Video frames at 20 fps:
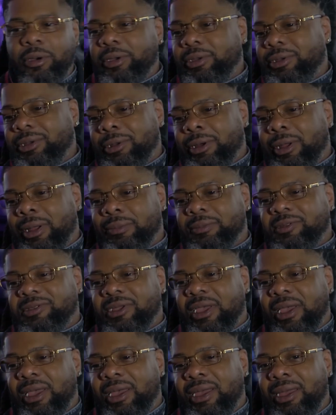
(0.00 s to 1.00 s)
You know what I'm right,
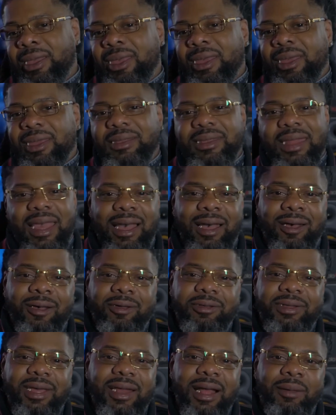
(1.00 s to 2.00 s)
saying? Right, right. Now
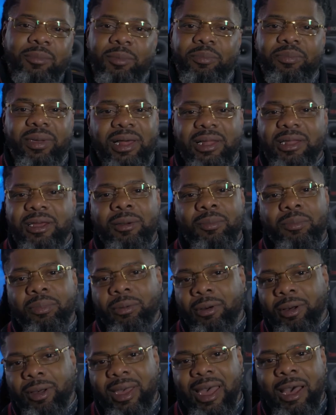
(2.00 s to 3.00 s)
that I'm a Belaire
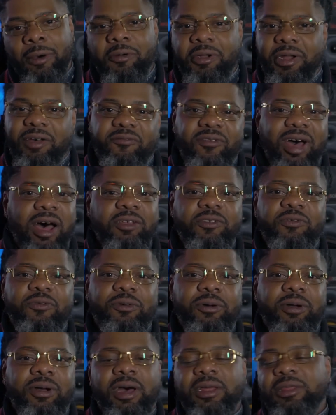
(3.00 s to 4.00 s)
boy, I want to vouch
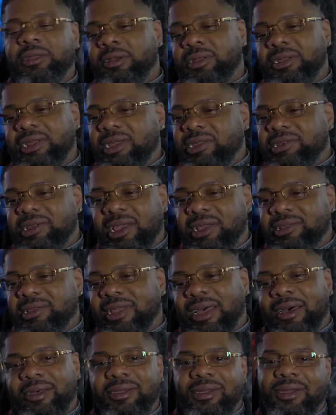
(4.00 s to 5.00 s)
for other DJs
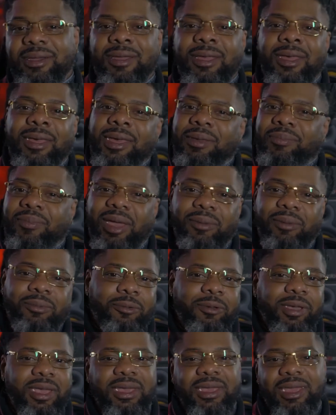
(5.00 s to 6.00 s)
out here. Maybe
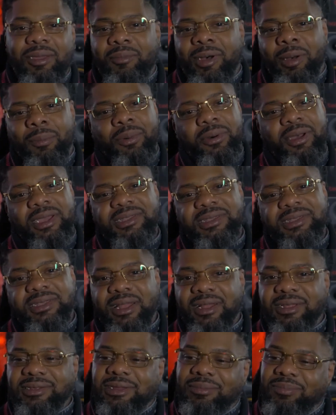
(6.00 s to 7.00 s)
we could get my boy
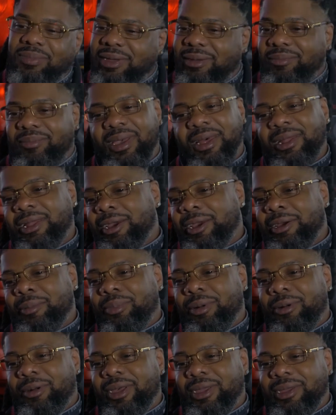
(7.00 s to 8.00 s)
Celis to be a Belaire
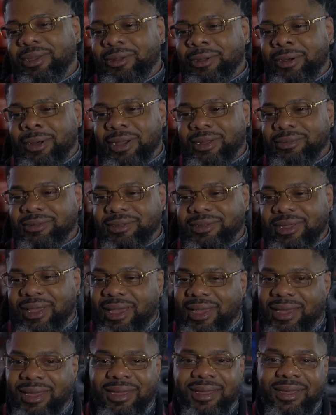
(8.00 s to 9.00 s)
boy. You right, know what right, I'm
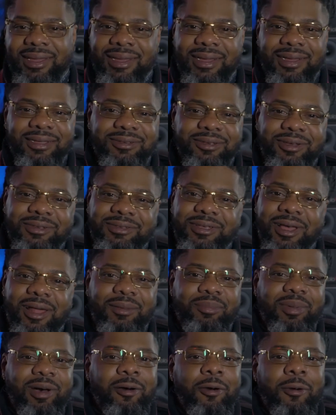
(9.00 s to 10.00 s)
saying? Right, right. So it's all
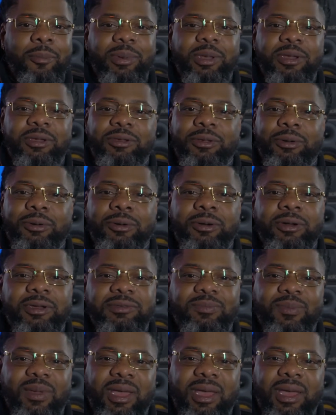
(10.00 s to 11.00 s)
about opening doors,
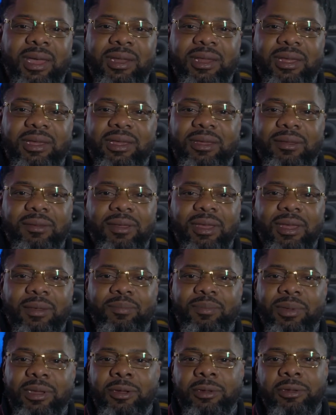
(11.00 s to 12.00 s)
man, and, and
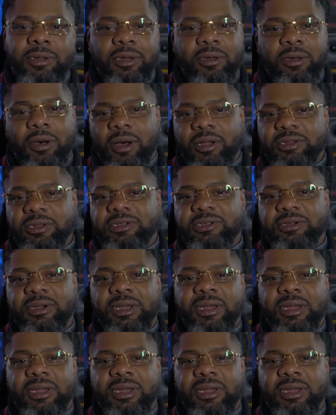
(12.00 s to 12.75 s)
building the culture.